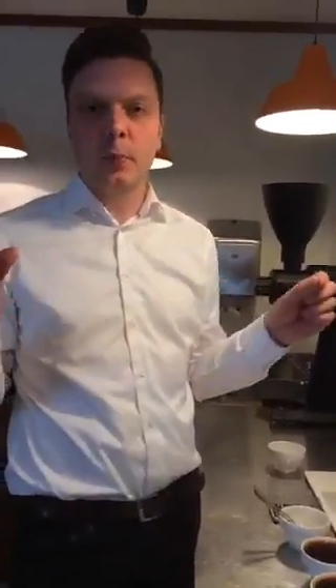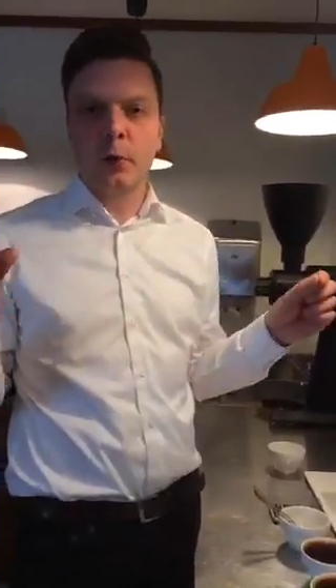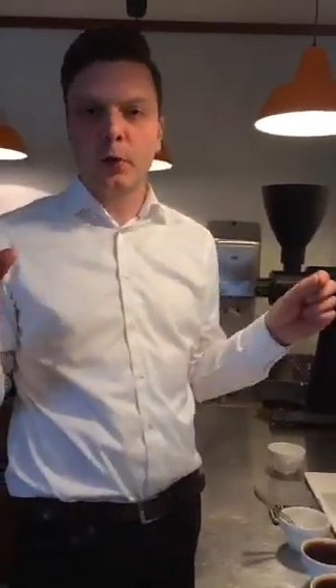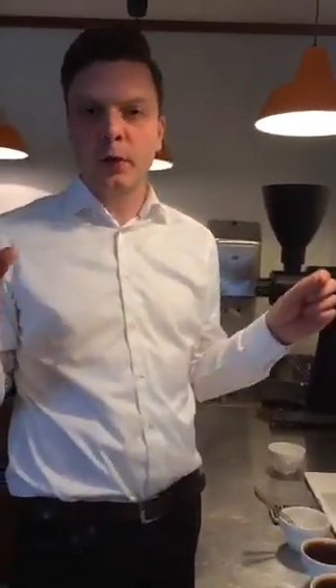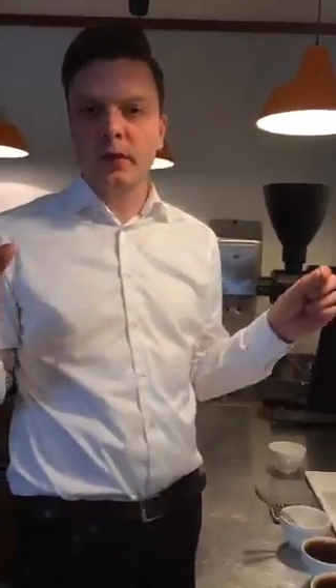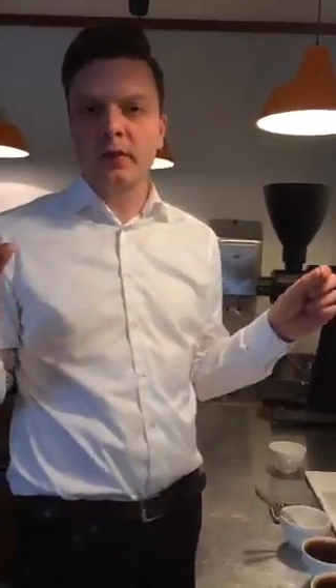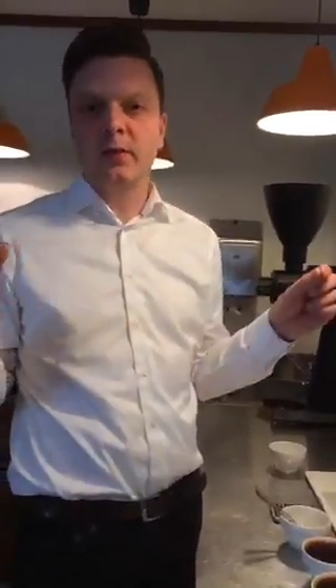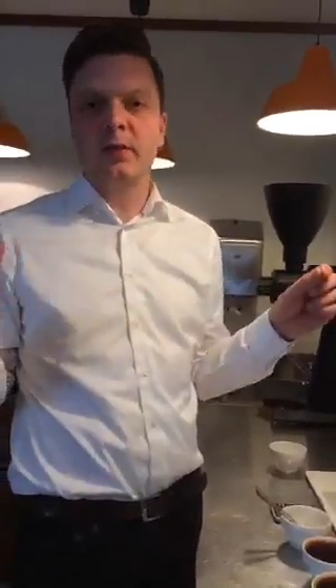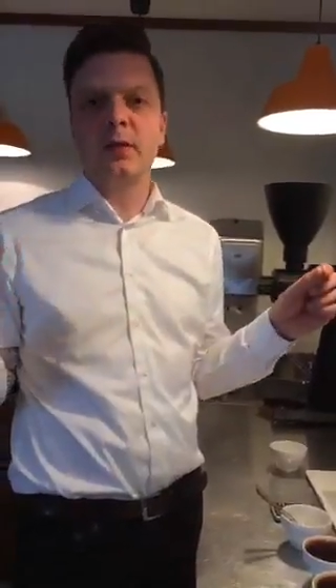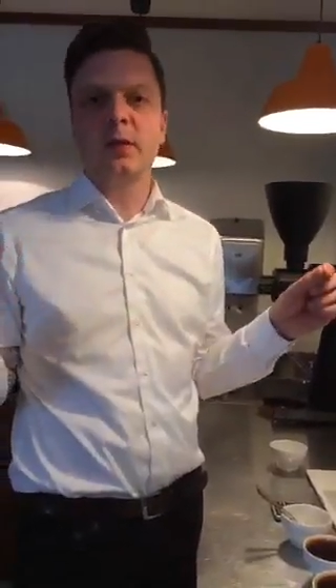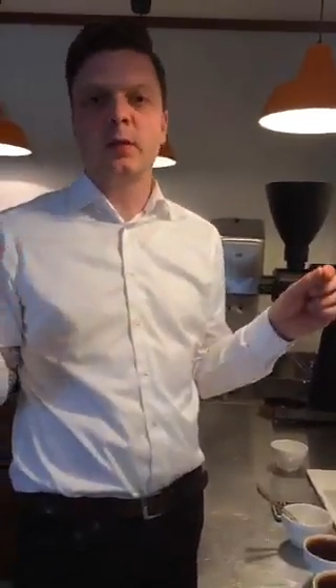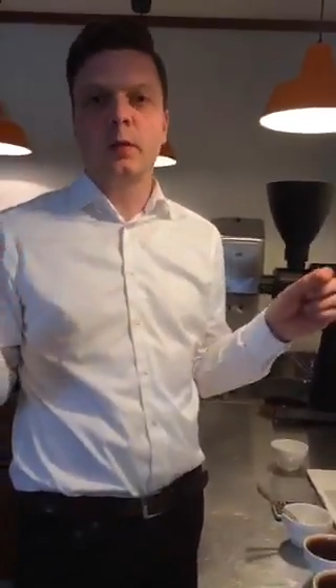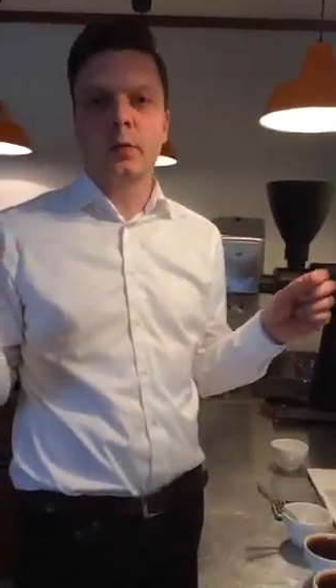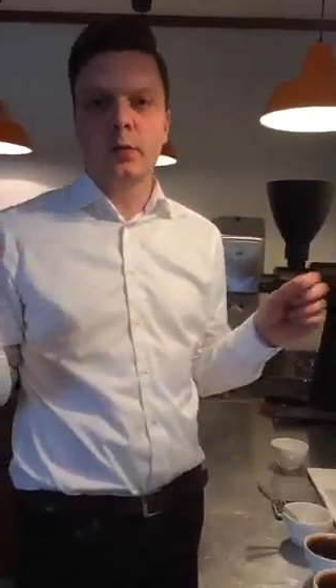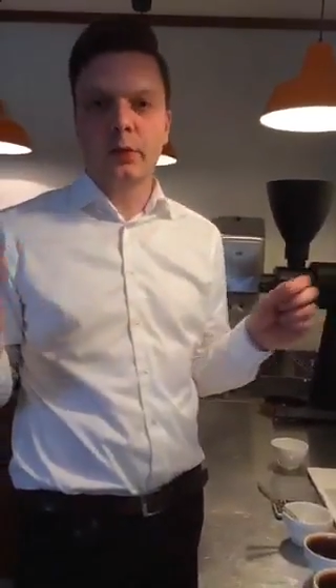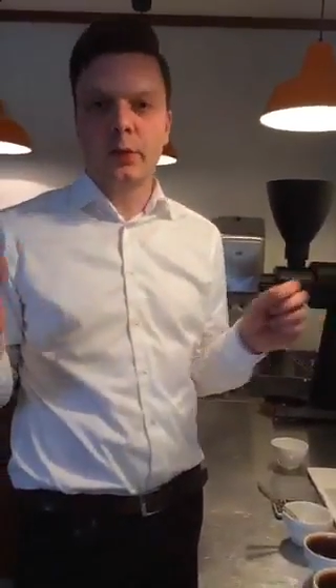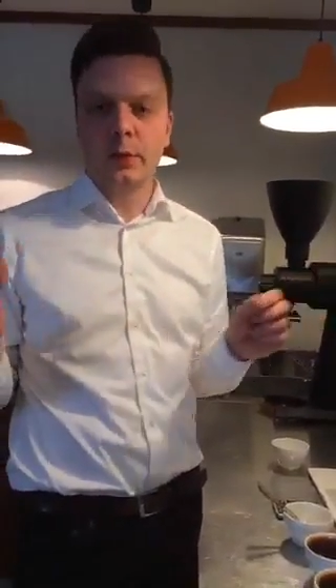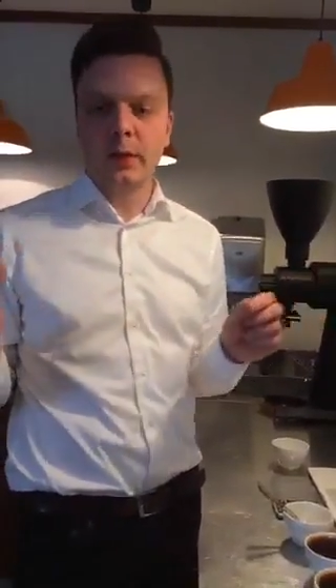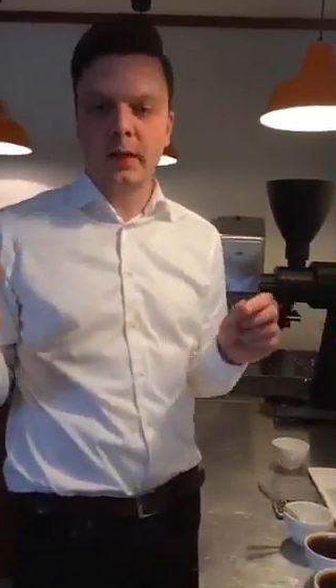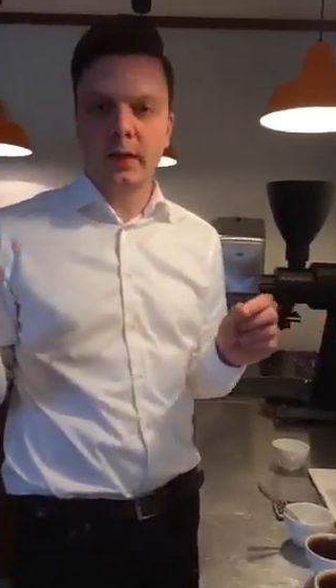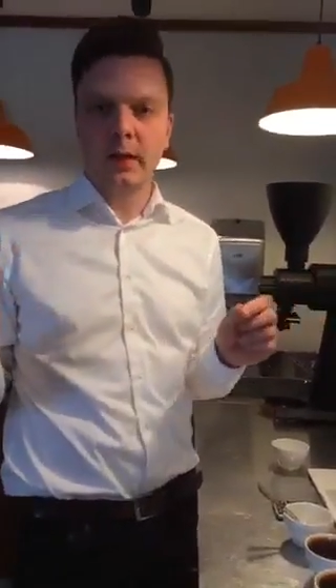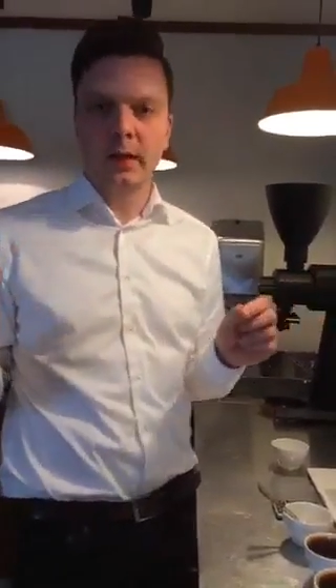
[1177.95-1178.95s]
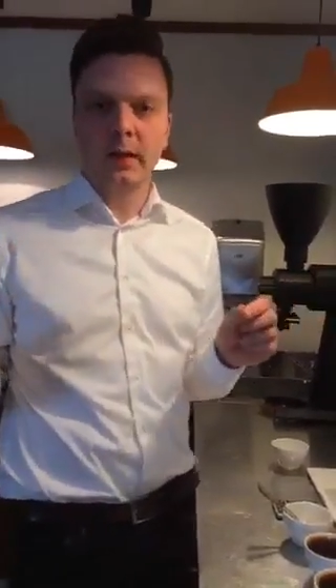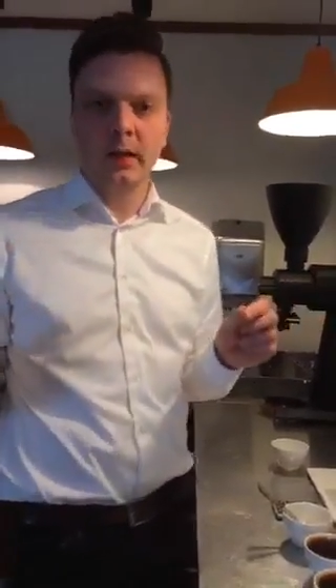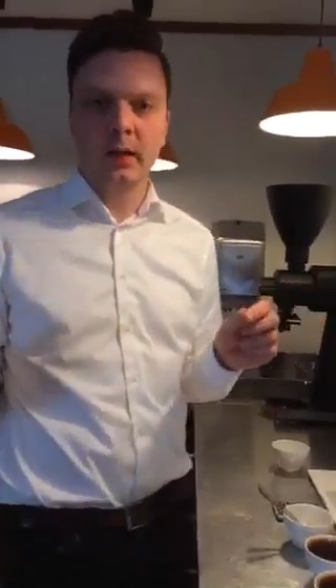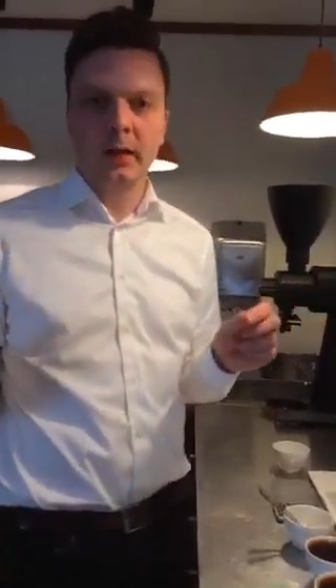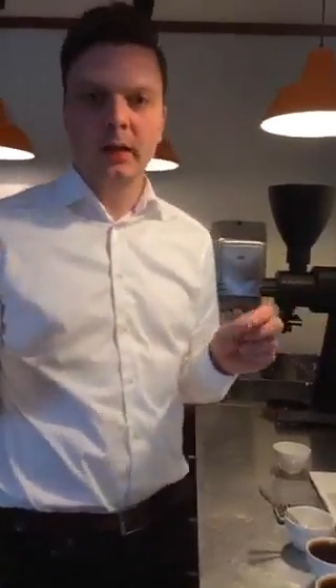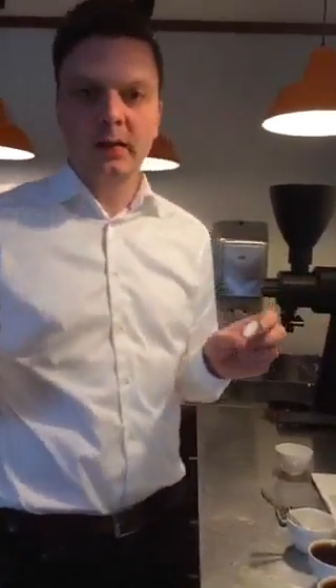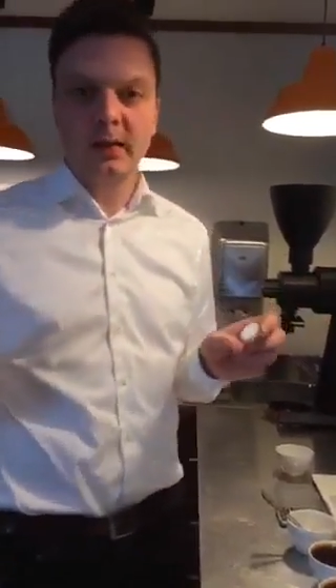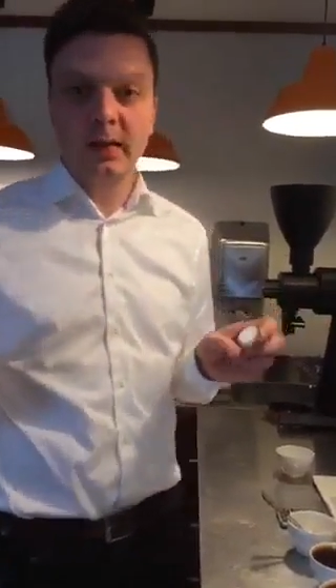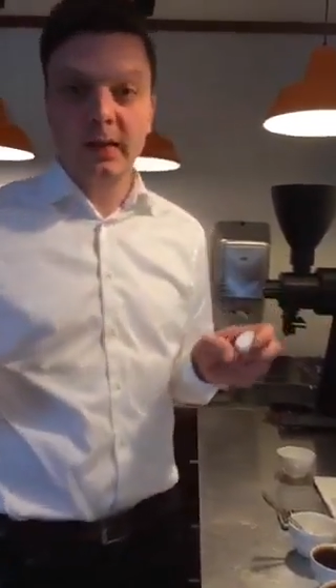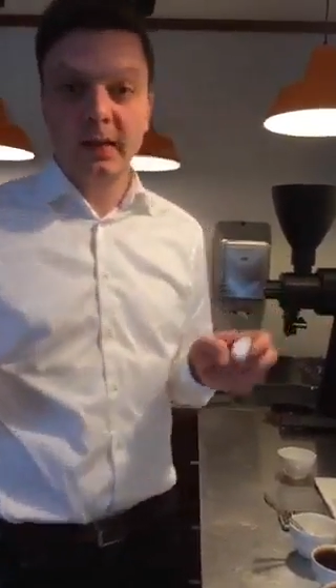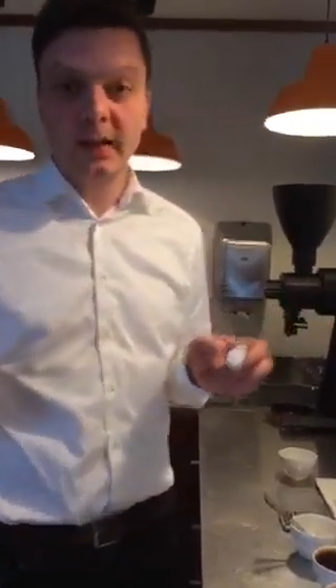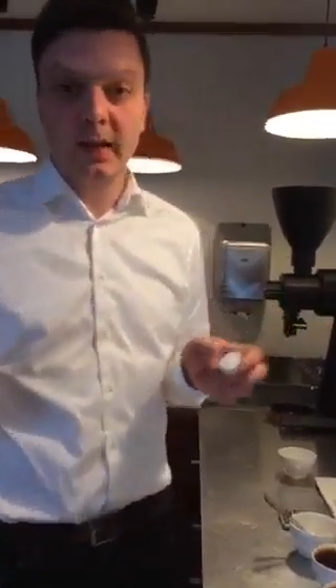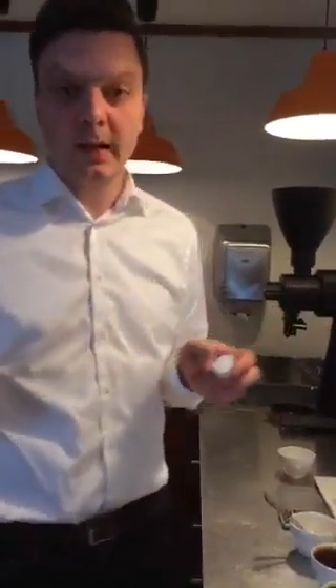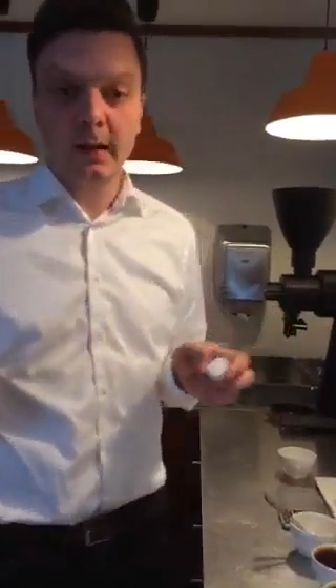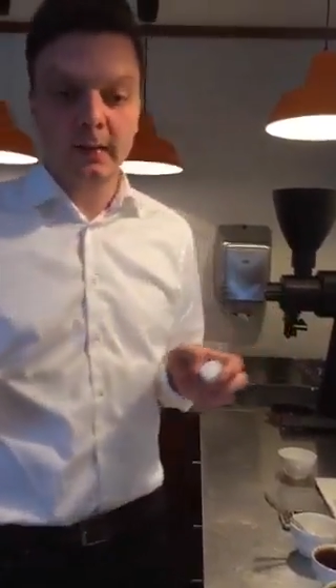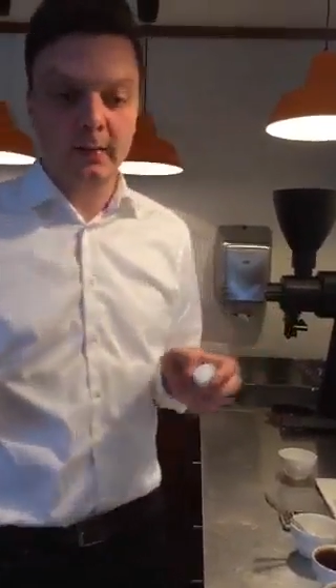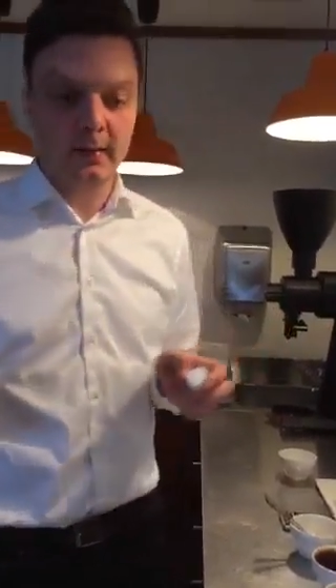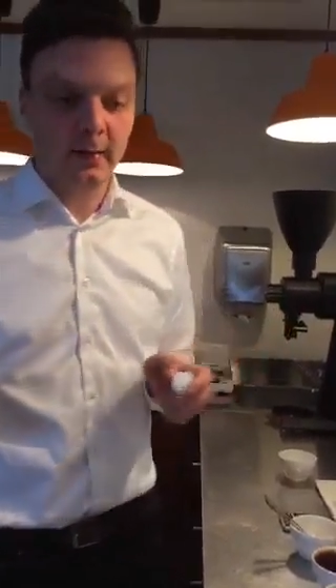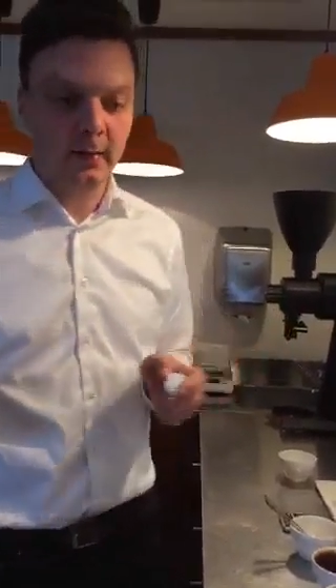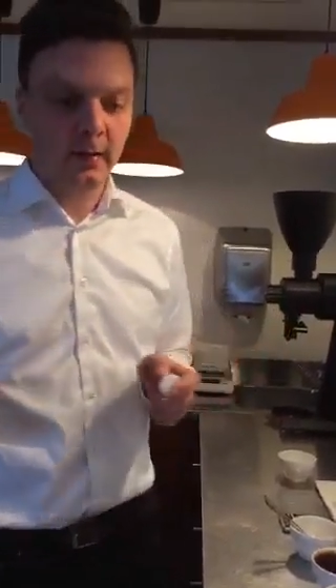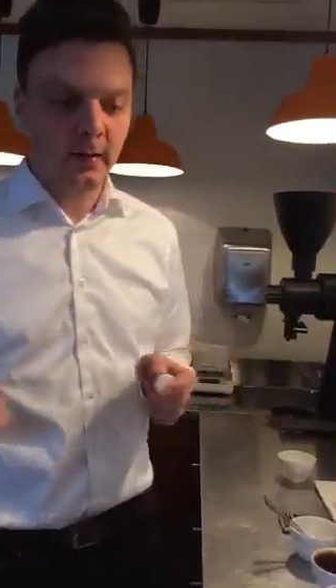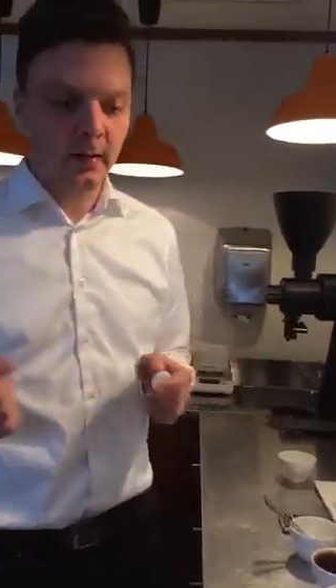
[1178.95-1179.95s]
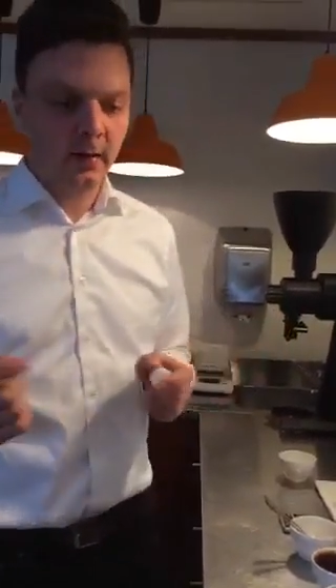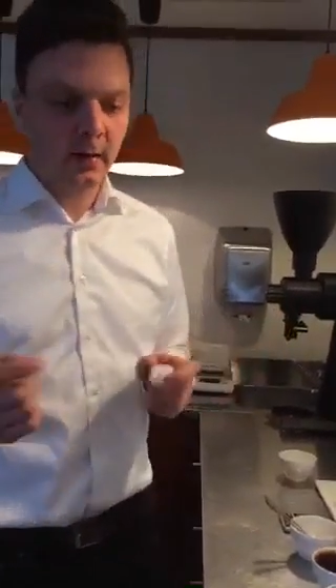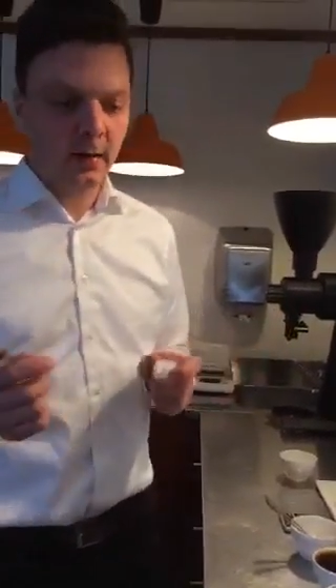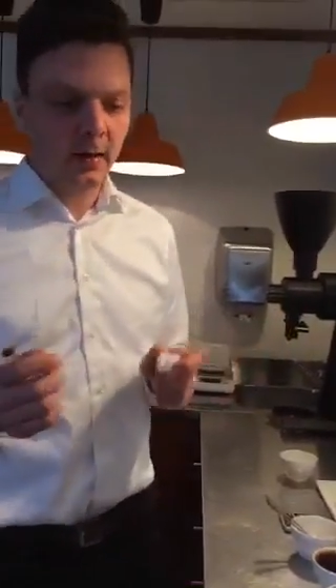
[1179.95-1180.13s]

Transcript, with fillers: 0.03 TDS.